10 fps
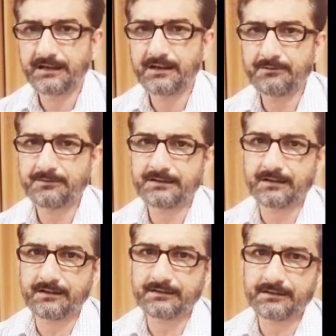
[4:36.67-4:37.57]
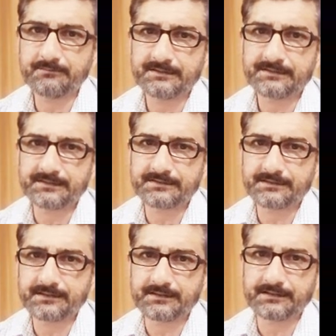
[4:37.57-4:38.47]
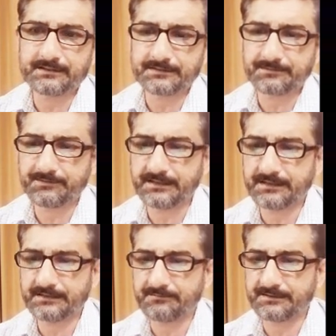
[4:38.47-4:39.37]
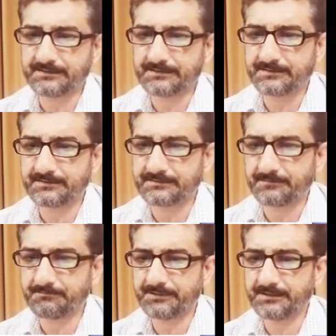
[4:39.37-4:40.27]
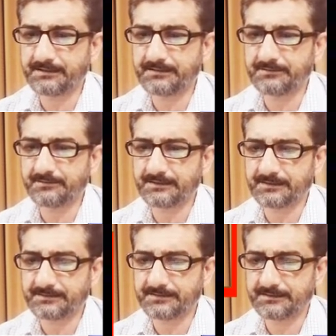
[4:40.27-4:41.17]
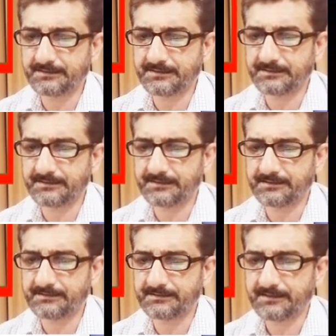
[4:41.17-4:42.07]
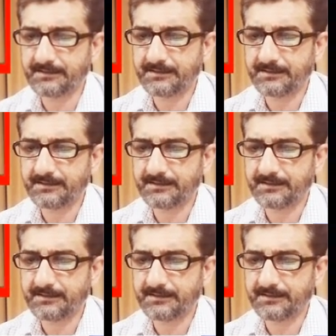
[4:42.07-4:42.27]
However, on MS Excel it is failed, the messages appear, you can see that error,